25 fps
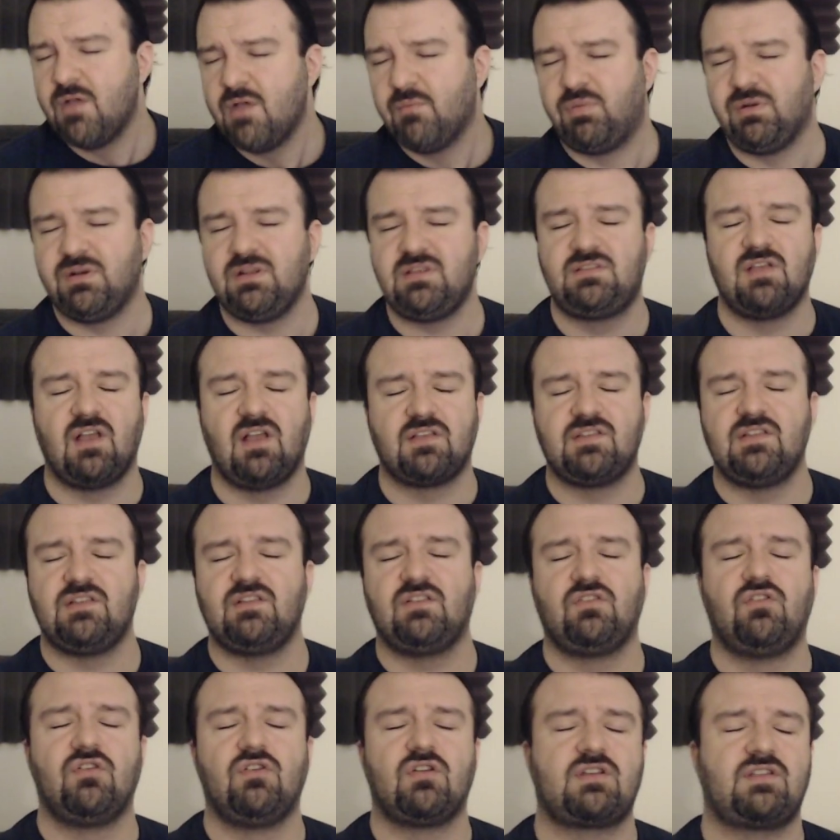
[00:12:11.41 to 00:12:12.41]
But it doesn't
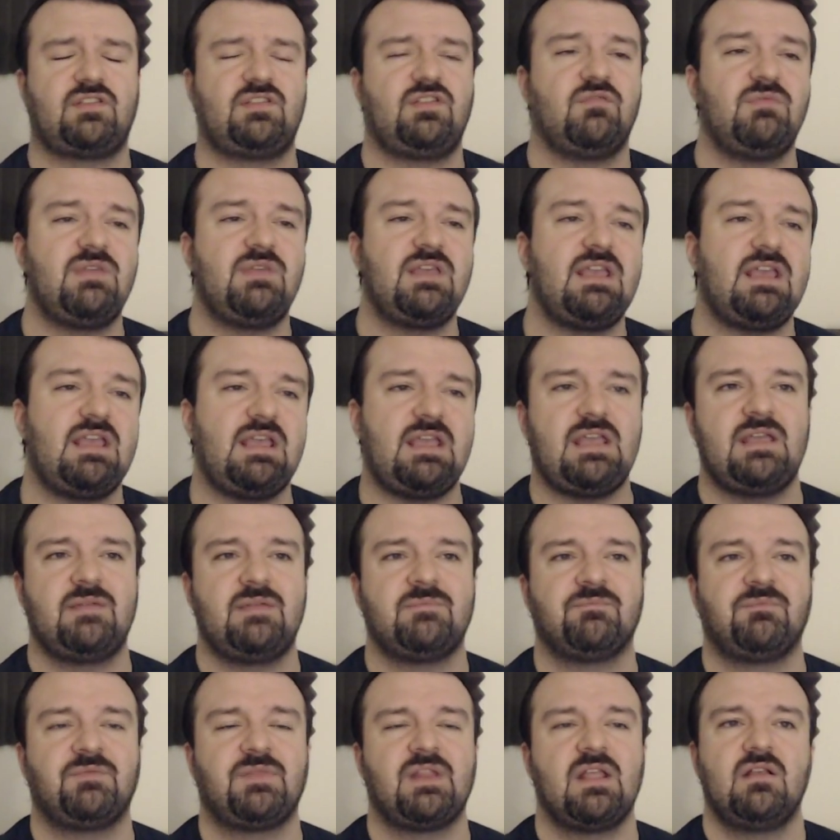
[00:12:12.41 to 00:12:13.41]
look to me
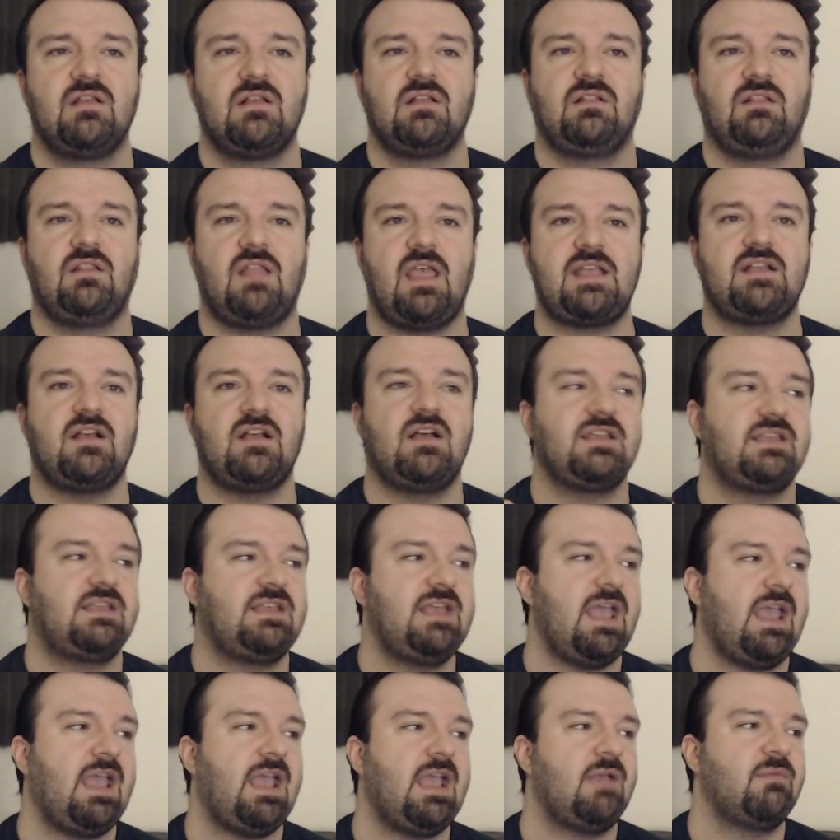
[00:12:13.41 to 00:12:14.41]
like a
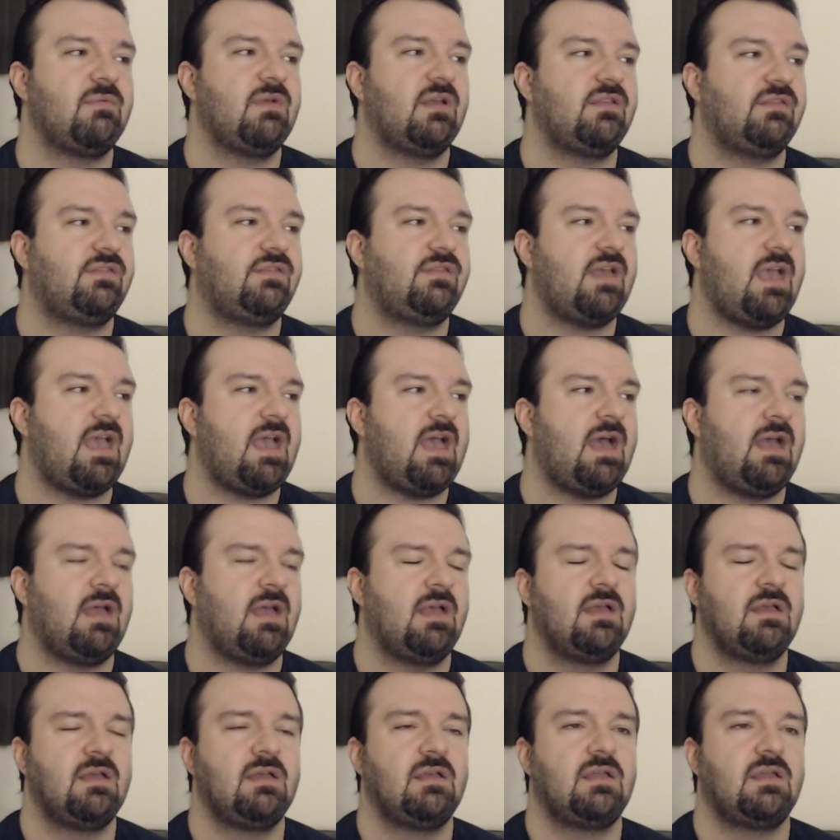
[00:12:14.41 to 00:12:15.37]
game that